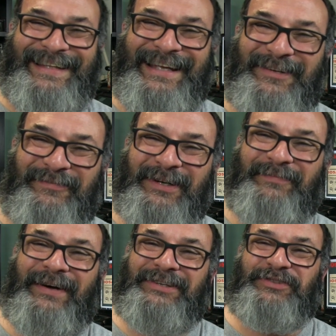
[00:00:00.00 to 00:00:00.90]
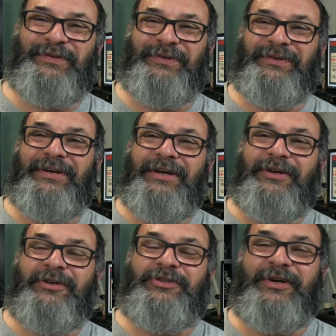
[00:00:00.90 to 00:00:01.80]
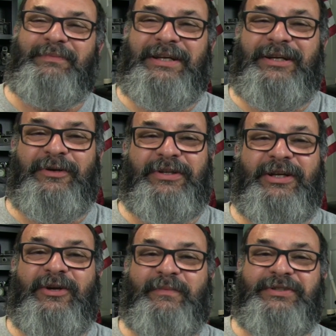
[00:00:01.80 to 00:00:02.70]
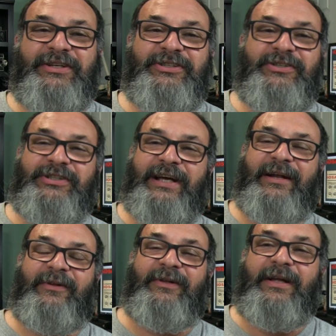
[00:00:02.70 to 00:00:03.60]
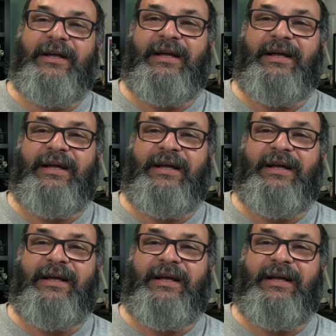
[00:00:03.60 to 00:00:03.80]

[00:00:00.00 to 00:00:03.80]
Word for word: thank you very much for joining me here at the Gear Obsession channel.